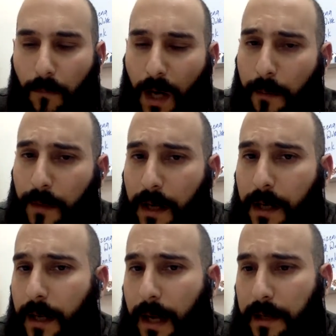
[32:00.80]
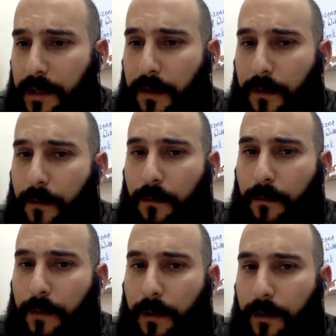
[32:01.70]
I'm not going to ask you,
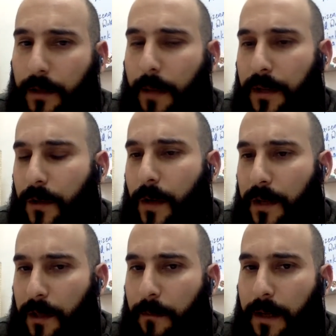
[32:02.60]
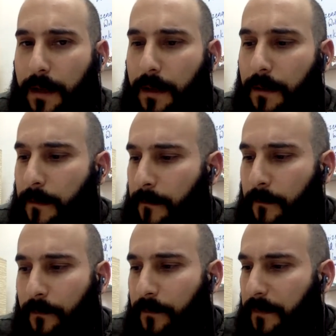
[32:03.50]
demonstrate to me
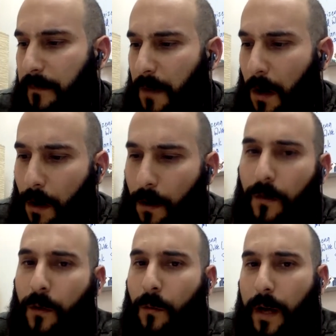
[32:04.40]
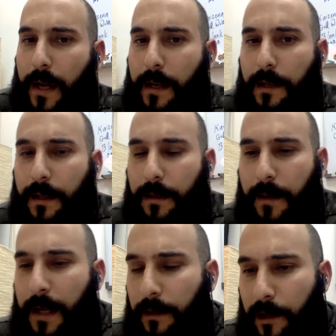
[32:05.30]
all the ways
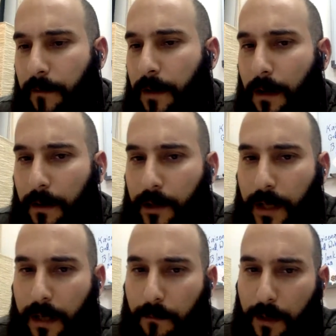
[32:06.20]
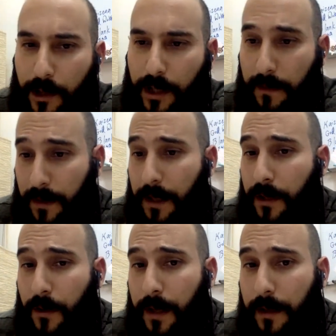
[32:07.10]
English phonology was shifted
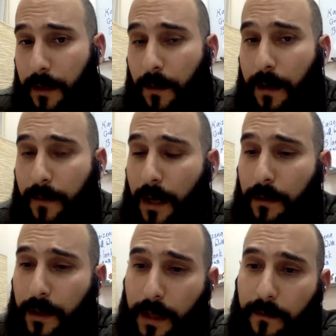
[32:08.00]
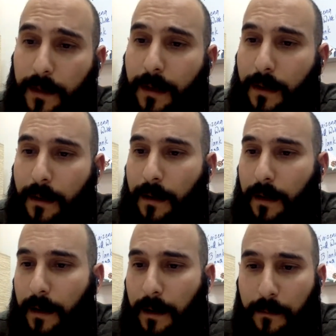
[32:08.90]
during the Great Vowel Shift.
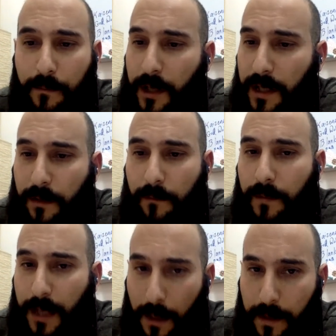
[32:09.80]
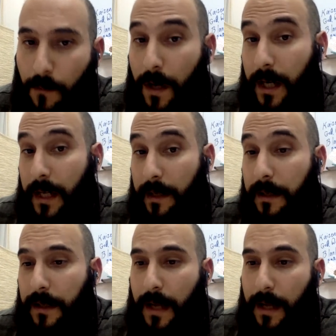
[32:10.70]
Just tell me what it
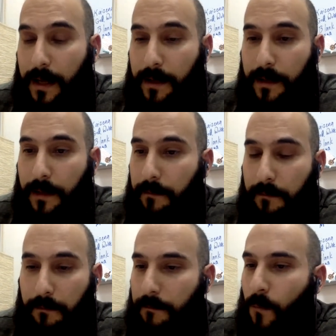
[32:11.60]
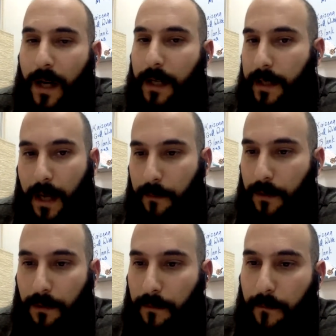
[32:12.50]
is, and one
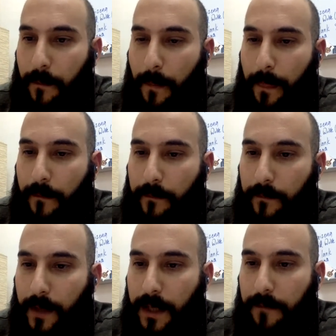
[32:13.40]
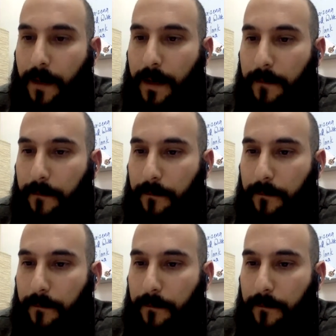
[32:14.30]
example is fine.